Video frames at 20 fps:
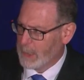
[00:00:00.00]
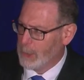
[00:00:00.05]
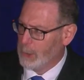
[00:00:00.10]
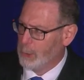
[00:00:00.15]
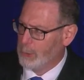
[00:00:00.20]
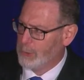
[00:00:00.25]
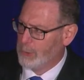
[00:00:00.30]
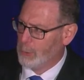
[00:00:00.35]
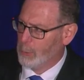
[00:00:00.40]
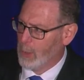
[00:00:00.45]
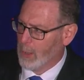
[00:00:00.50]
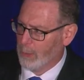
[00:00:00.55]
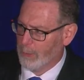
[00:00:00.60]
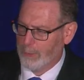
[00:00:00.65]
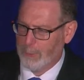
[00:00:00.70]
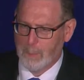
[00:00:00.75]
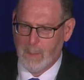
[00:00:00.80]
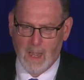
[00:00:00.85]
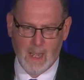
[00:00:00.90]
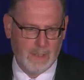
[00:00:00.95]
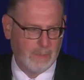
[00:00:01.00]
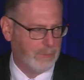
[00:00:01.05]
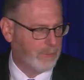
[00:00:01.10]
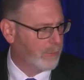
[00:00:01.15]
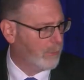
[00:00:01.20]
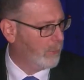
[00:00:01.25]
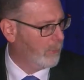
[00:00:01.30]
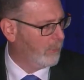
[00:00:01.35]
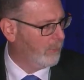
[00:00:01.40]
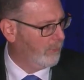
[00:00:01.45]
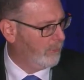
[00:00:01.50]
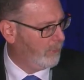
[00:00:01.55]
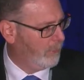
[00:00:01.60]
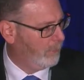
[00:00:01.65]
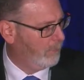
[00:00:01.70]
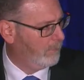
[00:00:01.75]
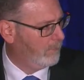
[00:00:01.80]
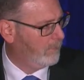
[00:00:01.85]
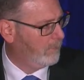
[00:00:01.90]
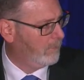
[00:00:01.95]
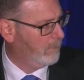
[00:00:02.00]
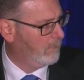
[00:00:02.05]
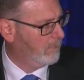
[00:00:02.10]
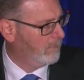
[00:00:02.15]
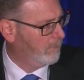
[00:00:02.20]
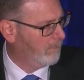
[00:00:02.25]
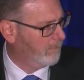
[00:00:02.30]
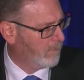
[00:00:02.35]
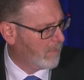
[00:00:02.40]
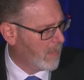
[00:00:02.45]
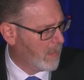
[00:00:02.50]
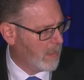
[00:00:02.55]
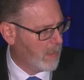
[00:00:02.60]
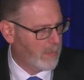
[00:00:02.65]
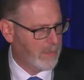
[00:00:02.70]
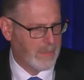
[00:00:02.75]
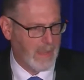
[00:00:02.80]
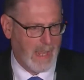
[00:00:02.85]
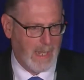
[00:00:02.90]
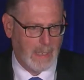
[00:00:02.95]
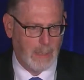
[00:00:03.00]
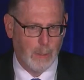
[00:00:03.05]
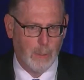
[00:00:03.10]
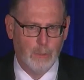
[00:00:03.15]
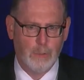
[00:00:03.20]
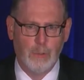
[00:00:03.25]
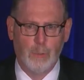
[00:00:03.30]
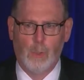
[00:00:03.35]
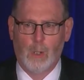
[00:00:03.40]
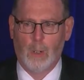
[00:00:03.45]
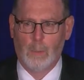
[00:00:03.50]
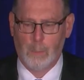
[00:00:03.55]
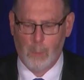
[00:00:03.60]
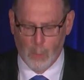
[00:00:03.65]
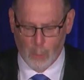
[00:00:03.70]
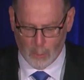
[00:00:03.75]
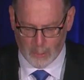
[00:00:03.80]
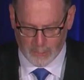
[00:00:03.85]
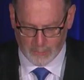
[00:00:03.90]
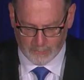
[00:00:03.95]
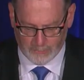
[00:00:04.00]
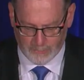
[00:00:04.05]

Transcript: you to our sponsors. Thank you to our board and